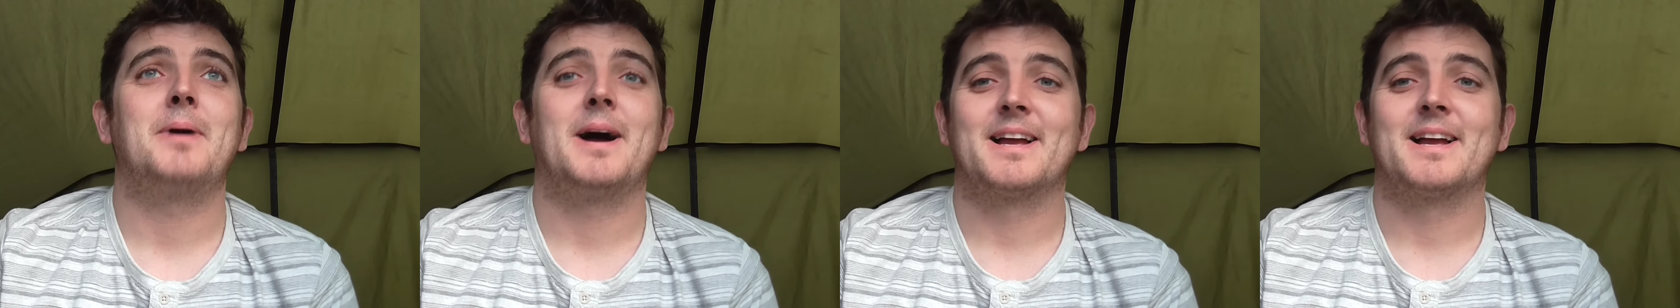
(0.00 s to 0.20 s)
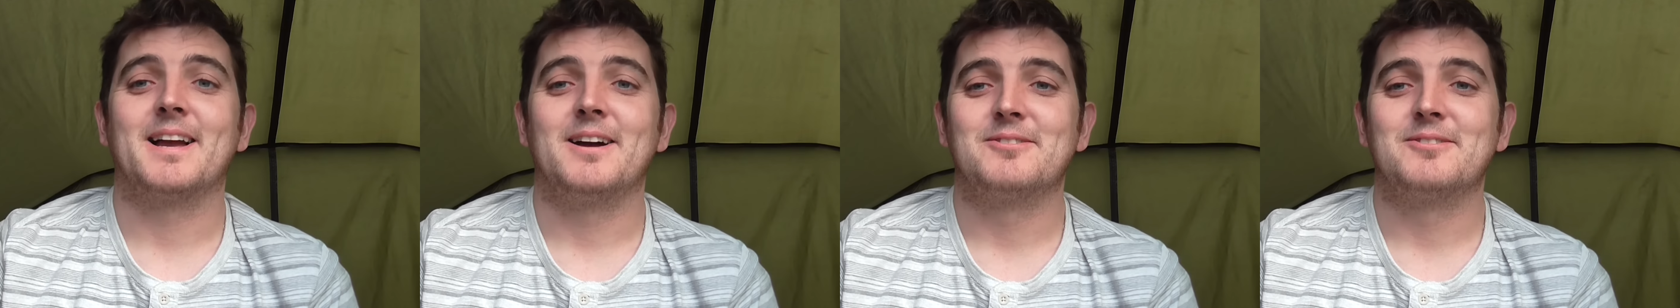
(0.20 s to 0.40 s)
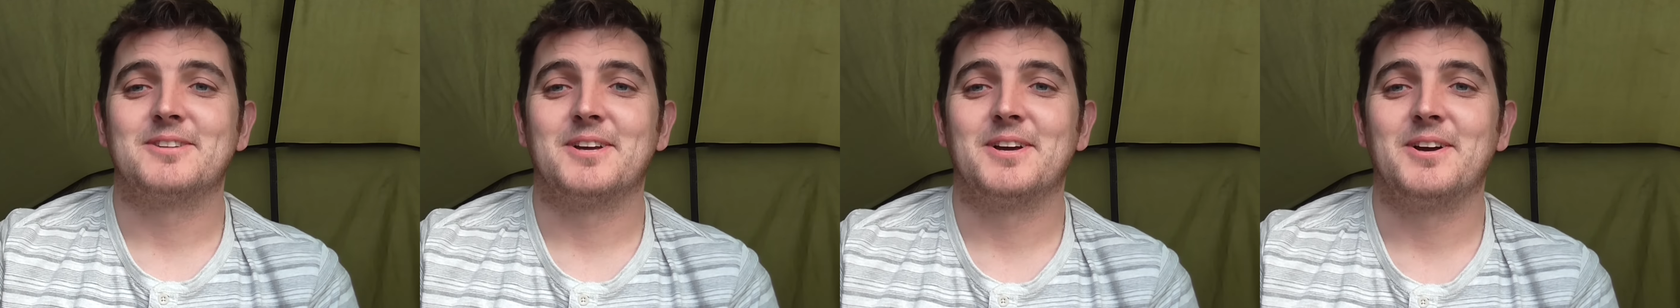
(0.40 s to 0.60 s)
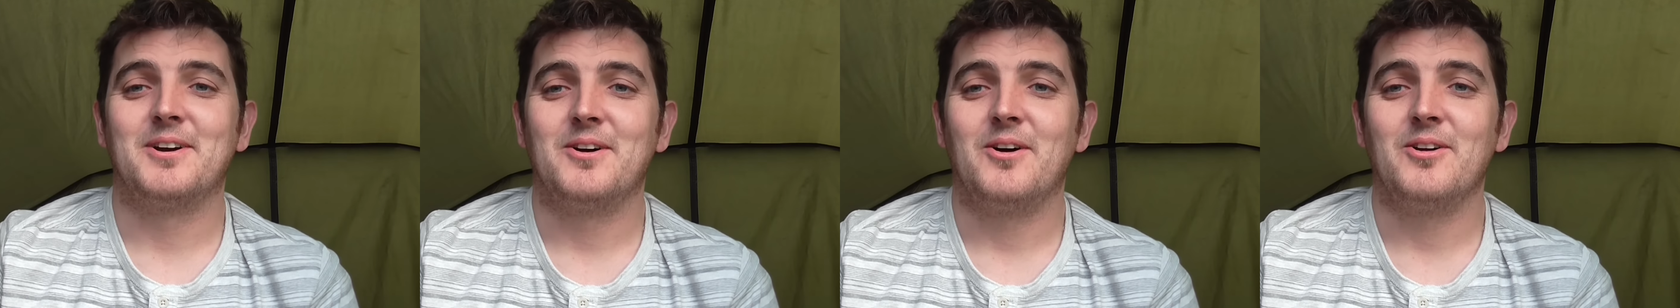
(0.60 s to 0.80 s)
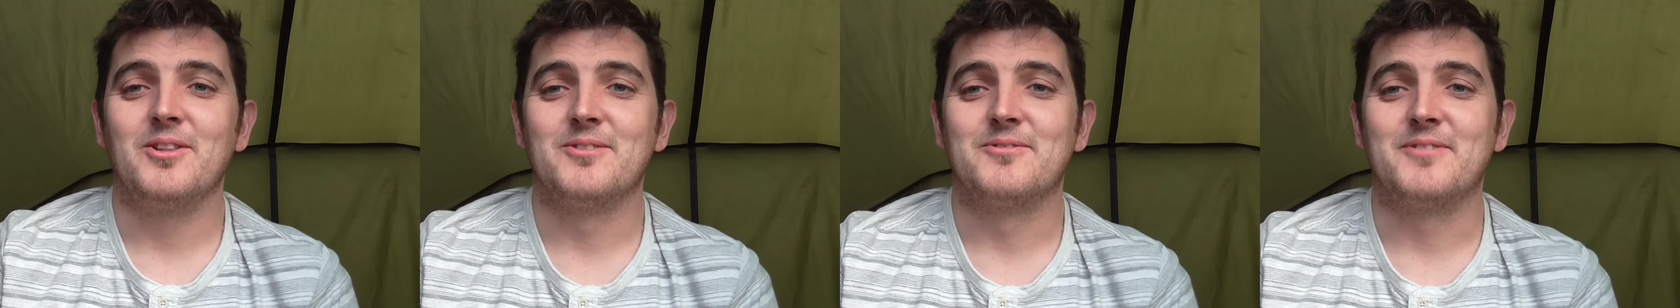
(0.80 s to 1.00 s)
back out
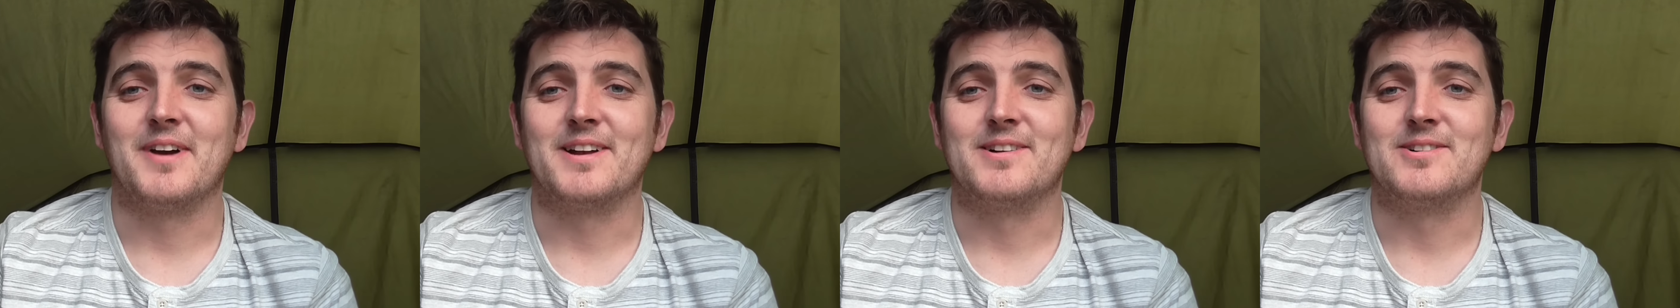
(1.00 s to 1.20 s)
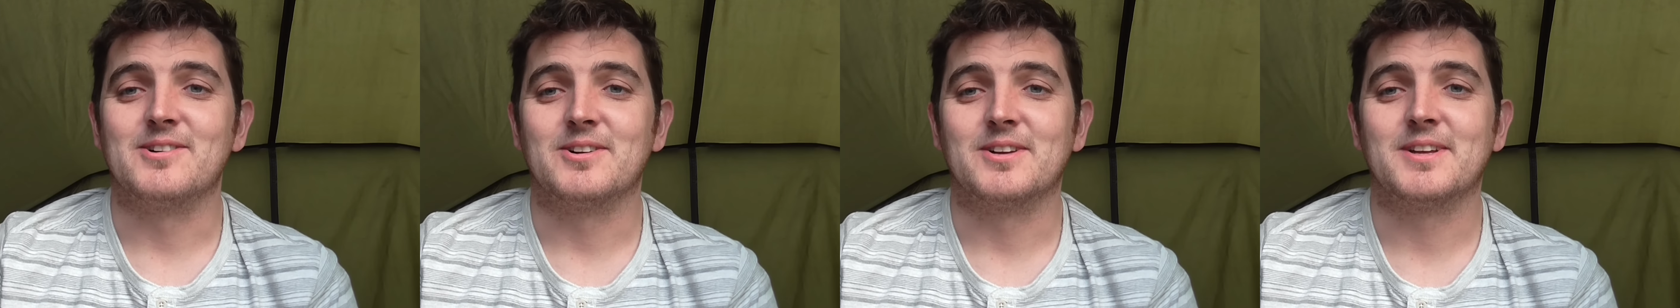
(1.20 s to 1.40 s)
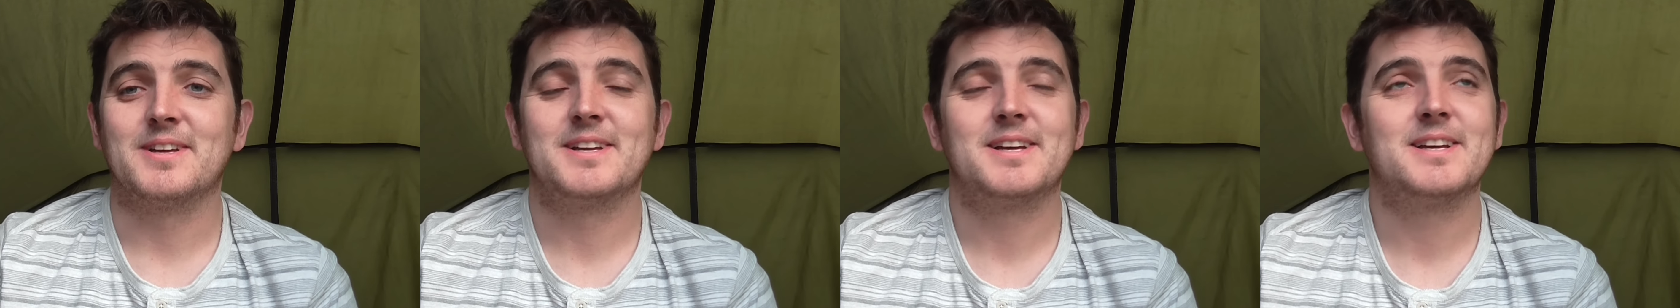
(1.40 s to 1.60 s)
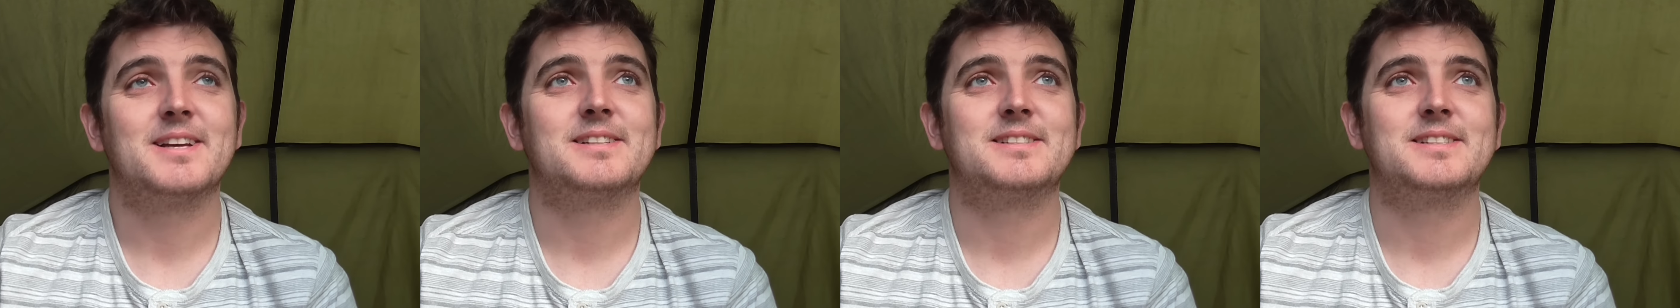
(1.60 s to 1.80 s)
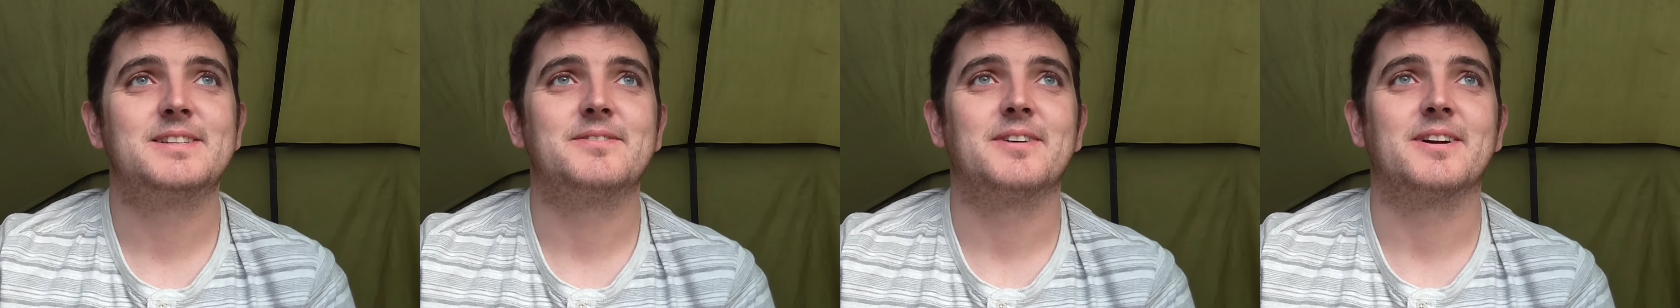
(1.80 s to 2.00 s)
on the Fendrod,
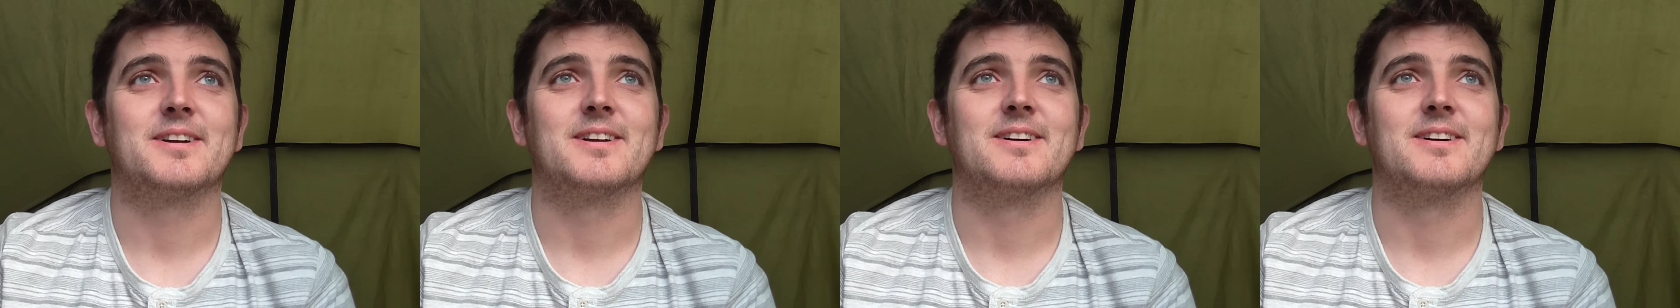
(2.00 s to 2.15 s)
see if I